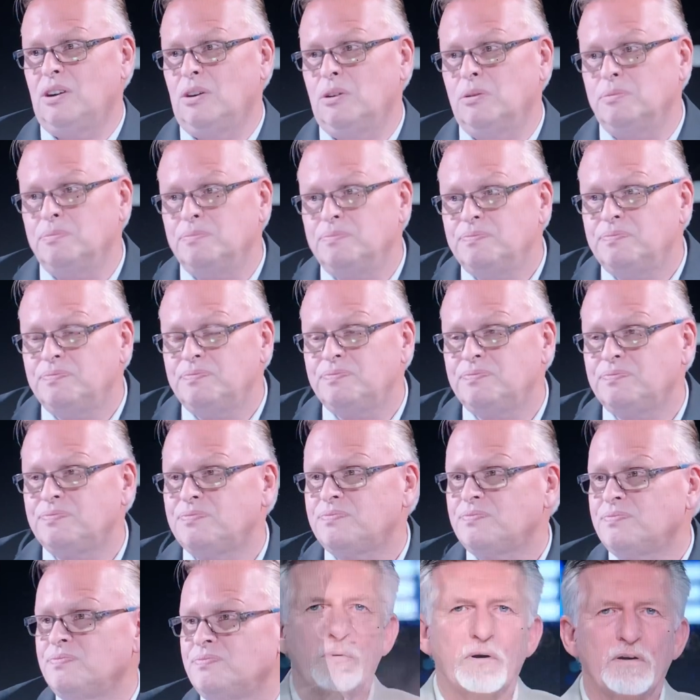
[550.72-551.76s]
Hey,
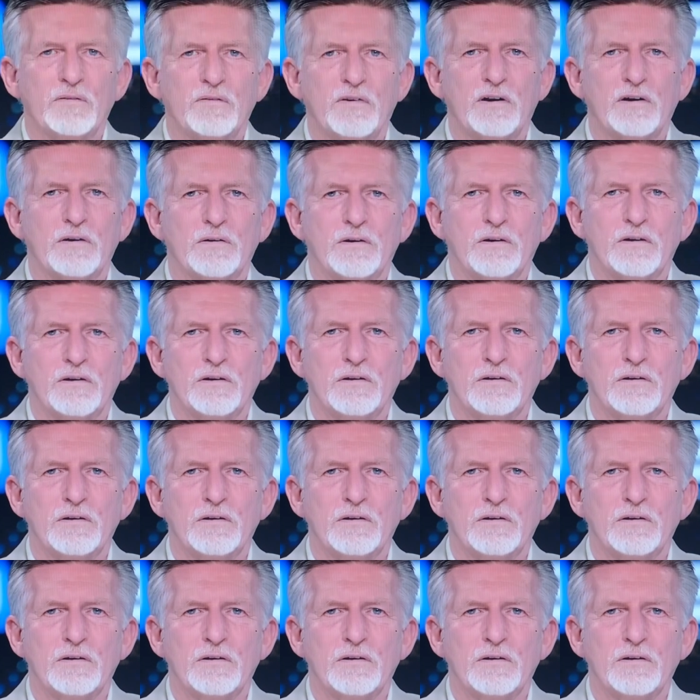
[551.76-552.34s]
one of our